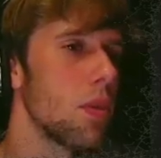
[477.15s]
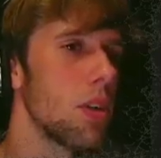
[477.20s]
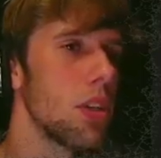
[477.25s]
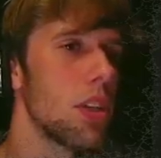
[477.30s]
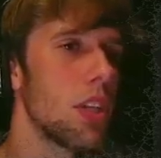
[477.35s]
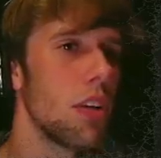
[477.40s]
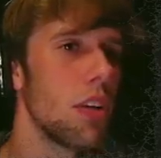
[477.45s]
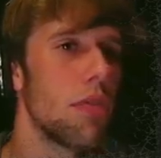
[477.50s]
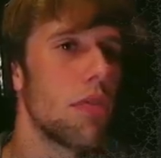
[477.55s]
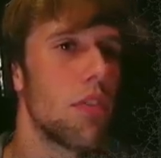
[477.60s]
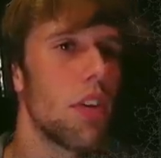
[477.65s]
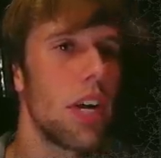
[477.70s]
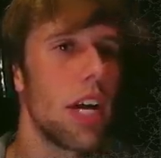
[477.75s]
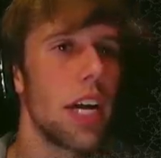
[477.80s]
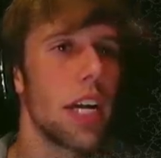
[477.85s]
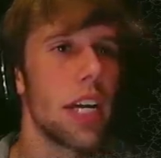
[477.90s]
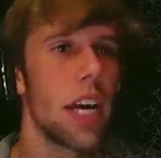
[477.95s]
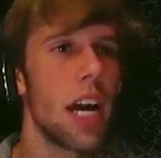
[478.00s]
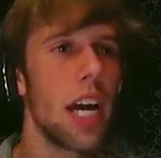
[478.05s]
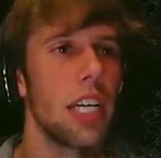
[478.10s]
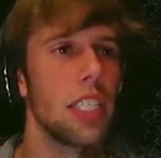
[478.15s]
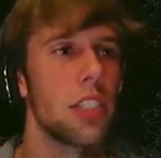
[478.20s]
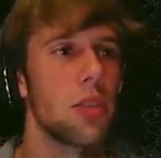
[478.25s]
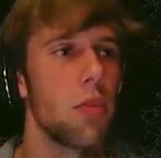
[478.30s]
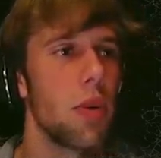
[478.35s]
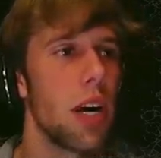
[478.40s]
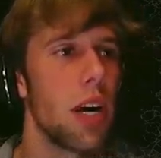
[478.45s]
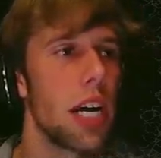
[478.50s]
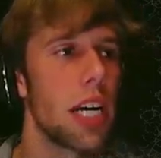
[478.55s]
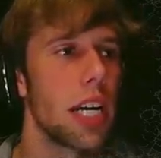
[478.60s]
What the frig? I
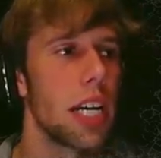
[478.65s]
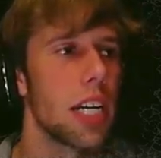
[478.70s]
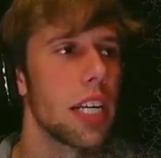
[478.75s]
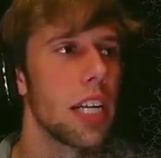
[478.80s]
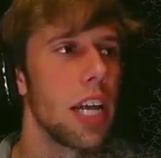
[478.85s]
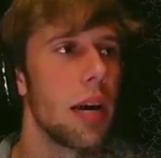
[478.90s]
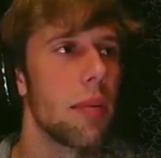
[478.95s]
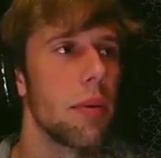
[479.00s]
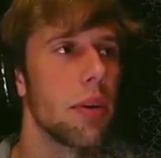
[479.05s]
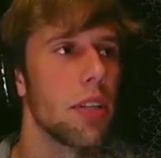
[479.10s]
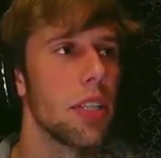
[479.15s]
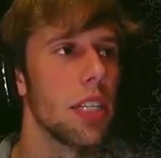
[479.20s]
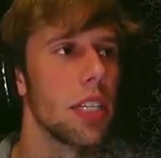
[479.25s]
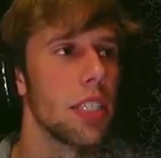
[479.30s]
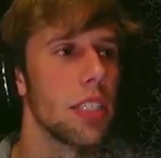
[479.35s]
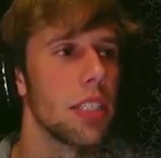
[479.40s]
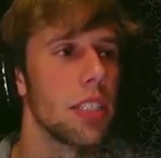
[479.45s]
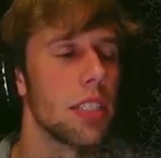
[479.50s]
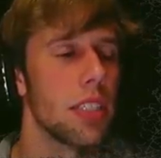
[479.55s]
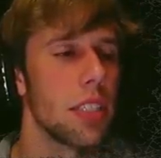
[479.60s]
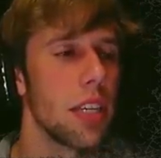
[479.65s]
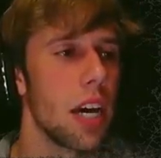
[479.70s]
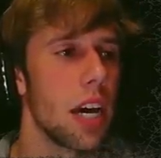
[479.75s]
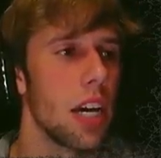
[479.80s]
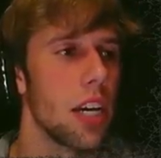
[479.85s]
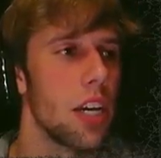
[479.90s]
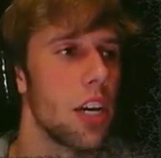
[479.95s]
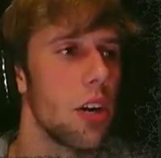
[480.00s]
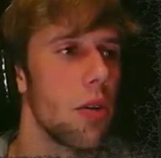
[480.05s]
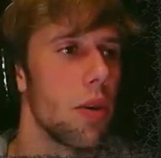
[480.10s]
swear I gotta climb on this.
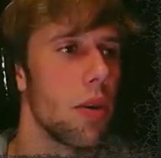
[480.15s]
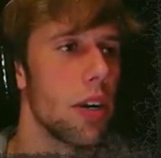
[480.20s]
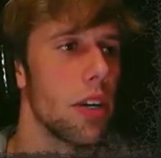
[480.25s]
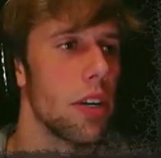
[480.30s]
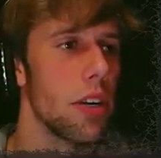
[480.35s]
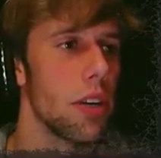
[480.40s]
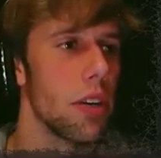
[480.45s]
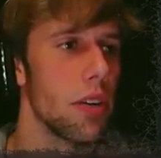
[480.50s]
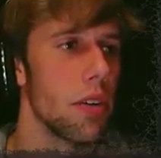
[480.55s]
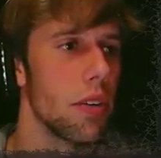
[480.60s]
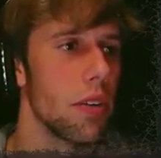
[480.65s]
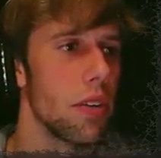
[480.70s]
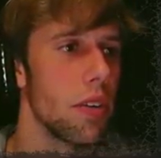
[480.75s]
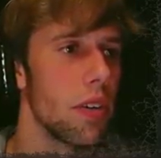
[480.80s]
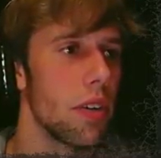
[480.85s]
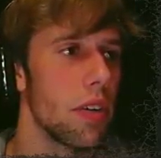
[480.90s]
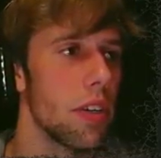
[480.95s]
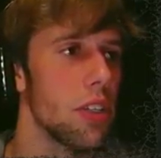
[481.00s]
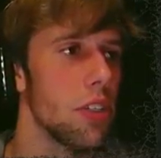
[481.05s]
I know I did.